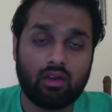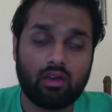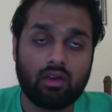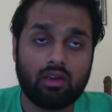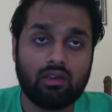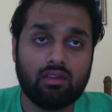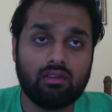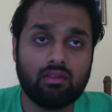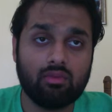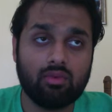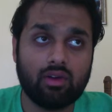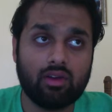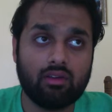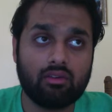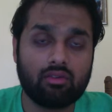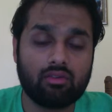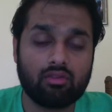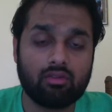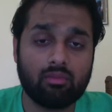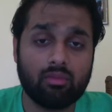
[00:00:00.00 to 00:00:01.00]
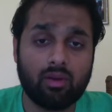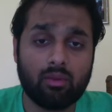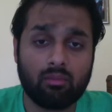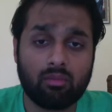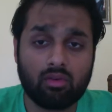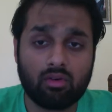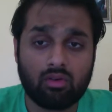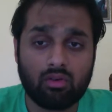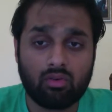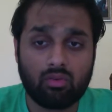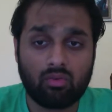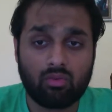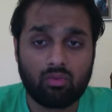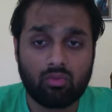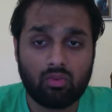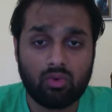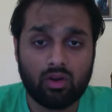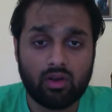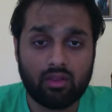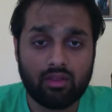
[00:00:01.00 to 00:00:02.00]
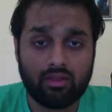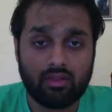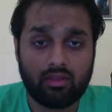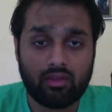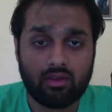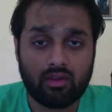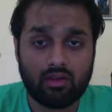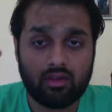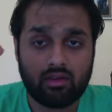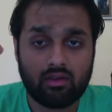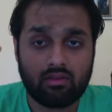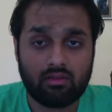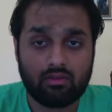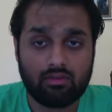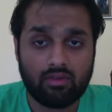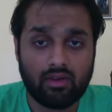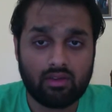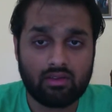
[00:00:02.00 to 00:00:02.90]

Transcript: easy way to remember what the